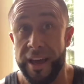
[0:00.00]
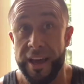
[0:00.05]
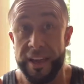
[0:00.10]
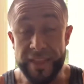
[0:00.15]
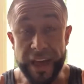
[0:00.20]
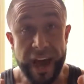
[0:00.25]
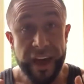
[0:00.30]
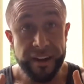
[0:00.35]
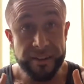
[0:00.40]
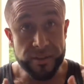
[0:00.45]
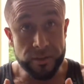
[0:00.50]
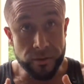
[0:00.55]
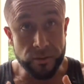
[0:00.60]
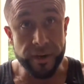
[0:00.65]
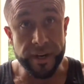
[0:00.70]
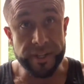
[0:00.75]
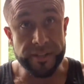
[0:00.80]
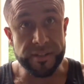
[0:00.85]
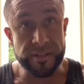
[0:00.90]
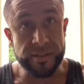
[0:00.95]
That is
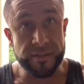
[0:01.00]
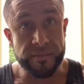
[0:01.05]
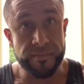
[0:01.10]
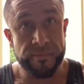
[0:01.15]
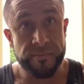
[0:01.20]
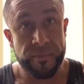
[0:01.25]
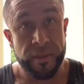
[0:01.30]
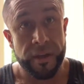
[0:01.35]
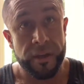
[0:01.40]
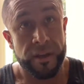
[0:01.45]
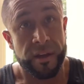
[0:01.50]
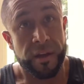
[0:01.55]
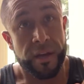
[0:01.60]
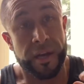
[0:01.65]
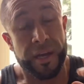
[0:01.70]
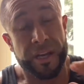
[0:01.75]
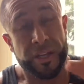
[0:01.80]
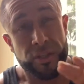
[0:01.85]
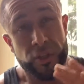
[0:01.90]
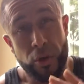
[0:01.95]
crazy.
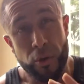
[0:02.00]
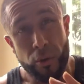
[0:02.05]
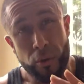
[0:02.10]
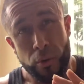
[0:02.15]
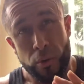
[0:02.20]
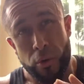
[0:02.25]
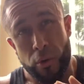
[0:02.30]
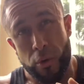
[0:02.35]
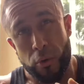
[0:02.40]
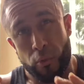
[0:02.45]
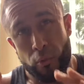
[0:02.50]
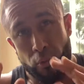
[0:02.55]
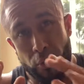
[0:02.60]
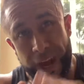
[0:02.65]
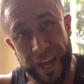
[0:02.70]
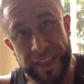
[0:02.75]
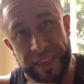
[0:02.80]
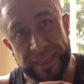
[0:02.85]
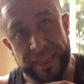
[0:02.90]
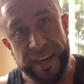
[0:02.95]
So
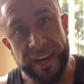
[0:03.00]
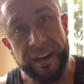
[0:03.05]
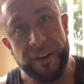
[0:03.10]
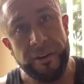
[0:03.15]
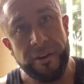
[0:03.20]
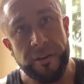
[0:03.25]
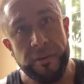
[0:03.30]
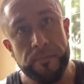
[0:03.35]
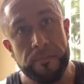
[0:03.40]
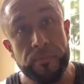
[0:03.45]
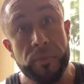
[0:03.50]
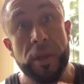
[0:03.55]
right there,